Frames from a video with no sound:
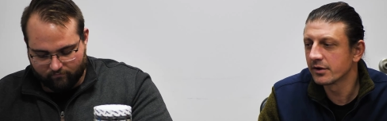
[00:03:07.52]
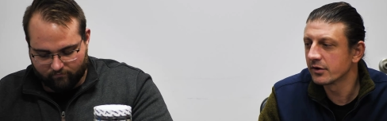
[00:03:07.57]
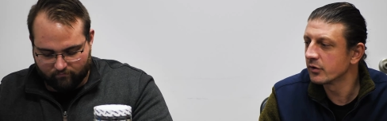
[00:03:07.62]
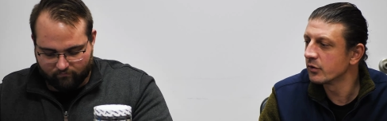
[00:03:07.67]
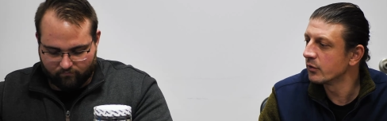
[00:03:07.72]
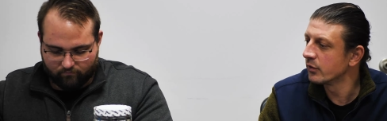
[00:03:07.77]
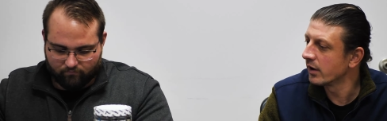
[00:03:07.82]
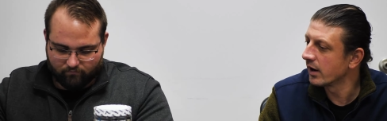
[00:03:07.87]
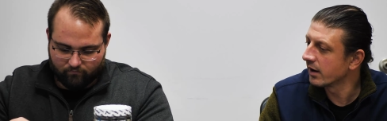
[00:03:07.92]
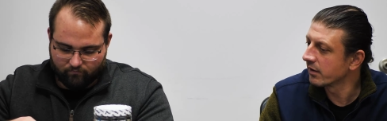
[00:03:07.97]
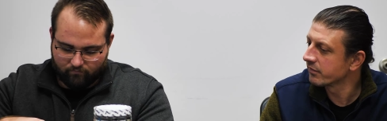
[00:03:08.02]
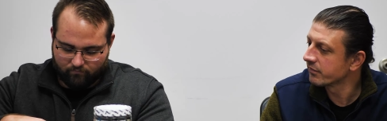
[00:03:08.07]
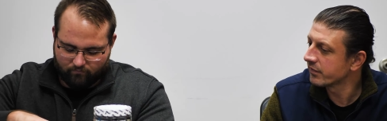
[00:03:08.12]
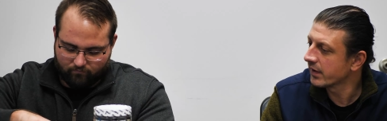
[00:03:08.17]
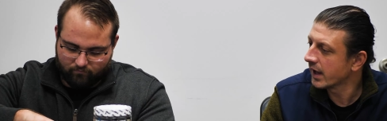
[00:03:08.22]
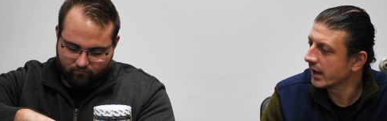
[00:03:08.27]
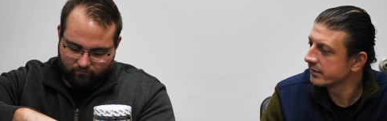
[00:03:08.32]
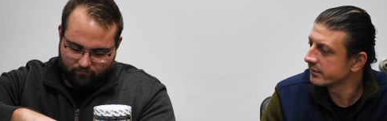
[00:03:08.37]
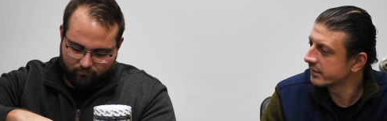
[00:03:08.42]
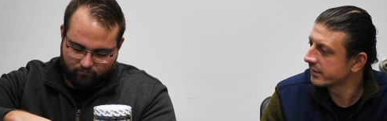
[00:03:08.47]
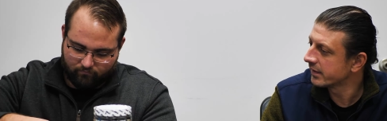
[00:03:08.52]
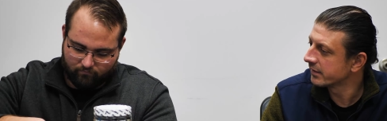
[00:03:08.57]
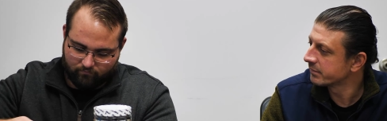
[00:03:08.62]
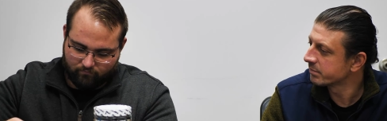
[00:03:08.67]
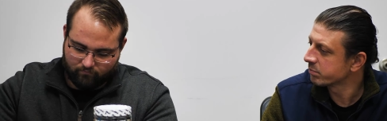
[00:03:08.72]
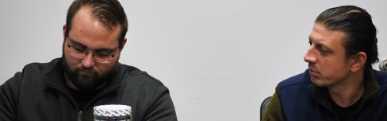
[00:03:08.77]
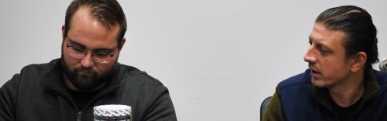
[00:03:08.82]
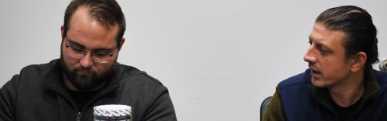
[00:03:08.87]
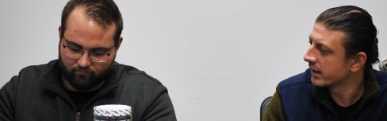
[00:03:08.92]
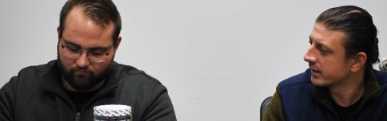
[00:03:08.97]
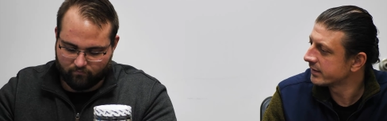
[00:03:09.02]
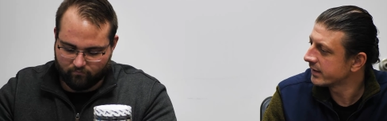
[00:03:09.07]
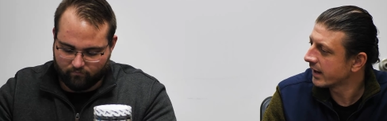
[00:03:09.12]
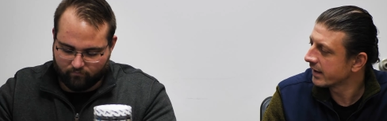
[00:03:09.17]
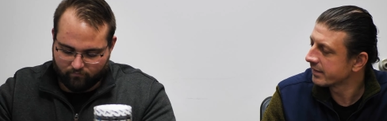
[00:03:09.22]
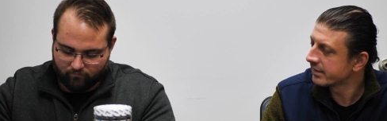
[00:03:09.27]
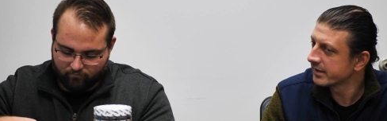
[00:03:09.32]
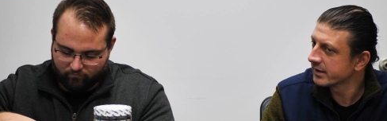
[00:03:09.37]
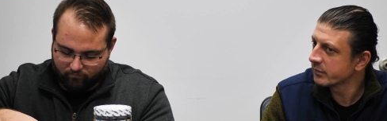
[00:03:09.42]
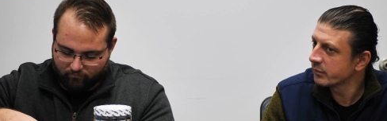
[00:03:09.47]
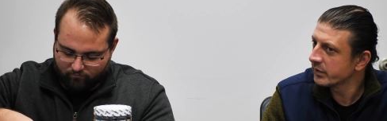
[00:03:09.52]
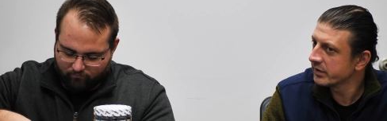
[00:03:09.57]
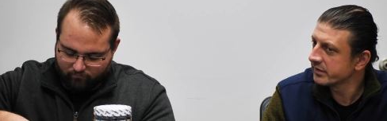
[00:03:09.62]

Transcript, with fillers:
Speaker 1: there who are fans of this brand, I think